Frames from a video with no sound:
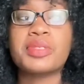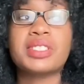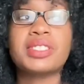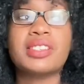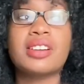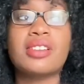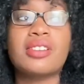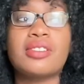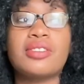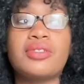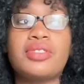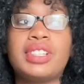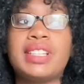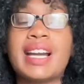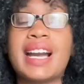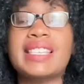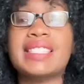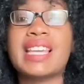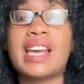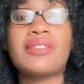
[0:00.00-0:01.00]
So if you
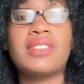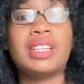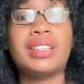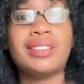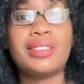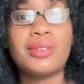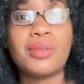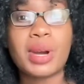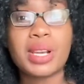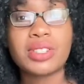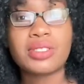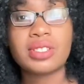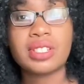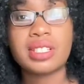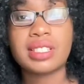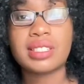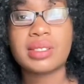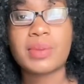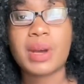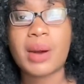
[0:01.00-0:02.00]
guys have any
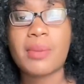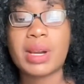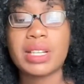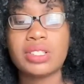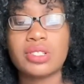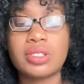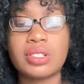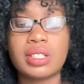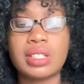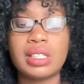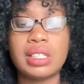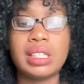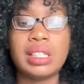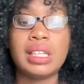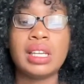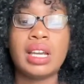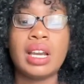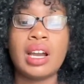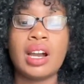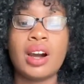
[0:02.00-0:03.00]
questions about my
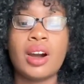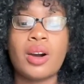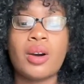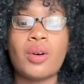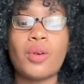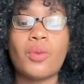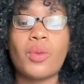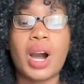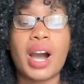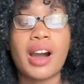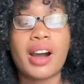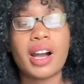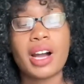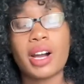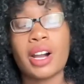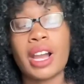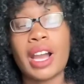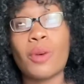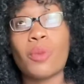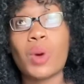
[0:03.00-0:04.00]
journey while
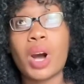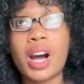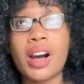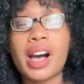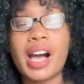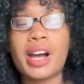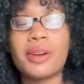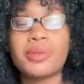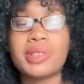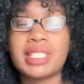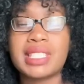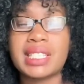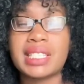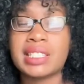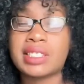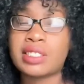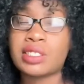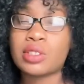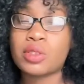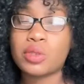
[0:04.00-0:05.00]
I was
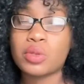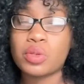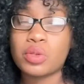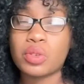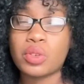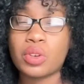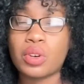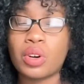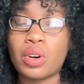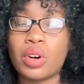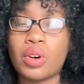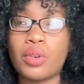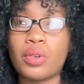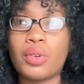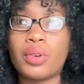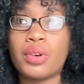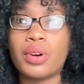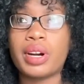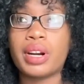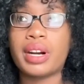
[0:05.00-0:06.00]
in school,
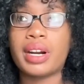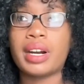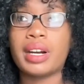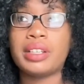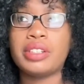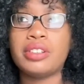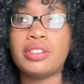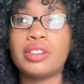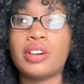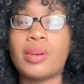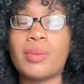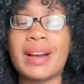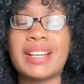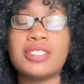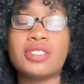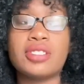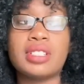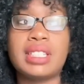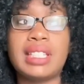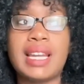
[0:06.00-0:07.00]
or my
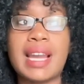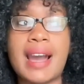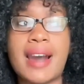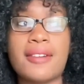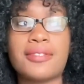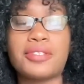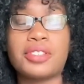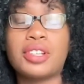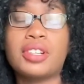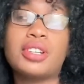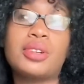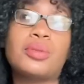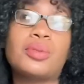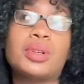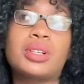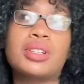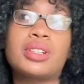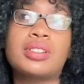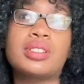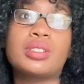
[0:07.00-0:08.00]
journey
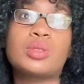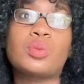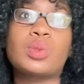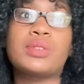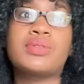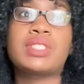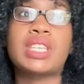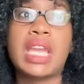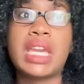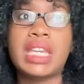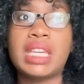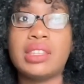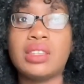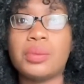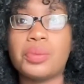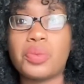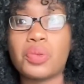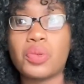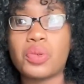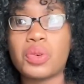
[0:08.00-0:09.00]
afterwards with taking the
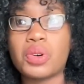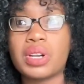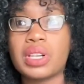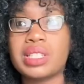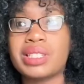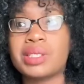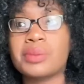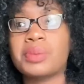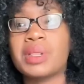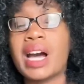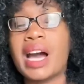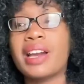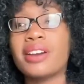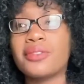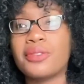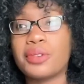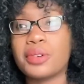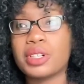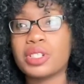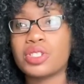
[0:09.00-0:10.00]
boards,
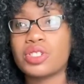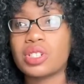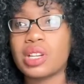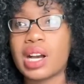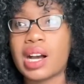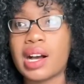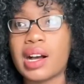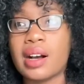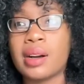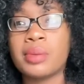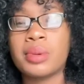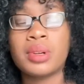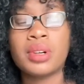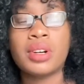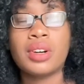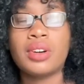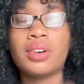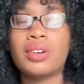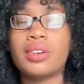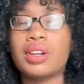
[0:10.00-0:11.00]
applying for a job,
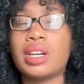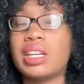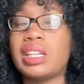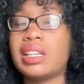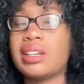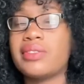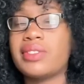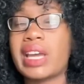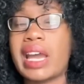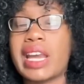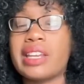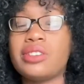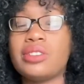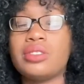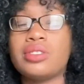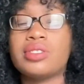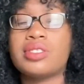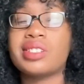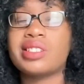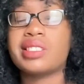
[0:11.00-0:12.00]
or any of that, you
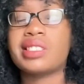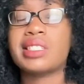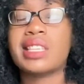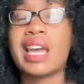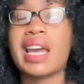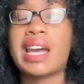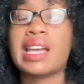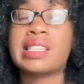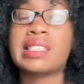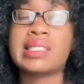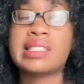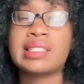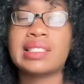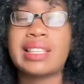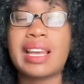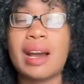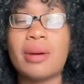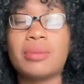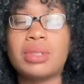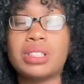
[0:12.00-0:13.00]
could just ask
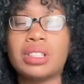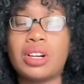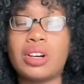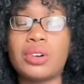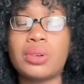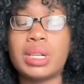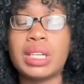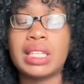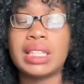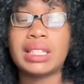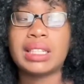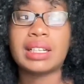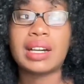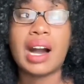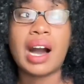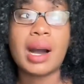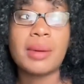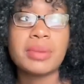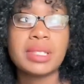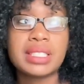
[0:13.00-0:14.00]
down below in the
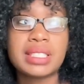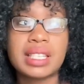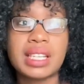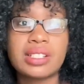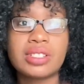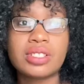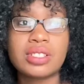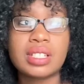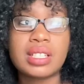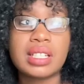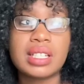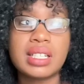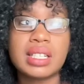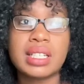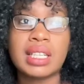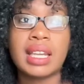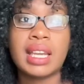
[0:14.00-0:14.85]
comment section.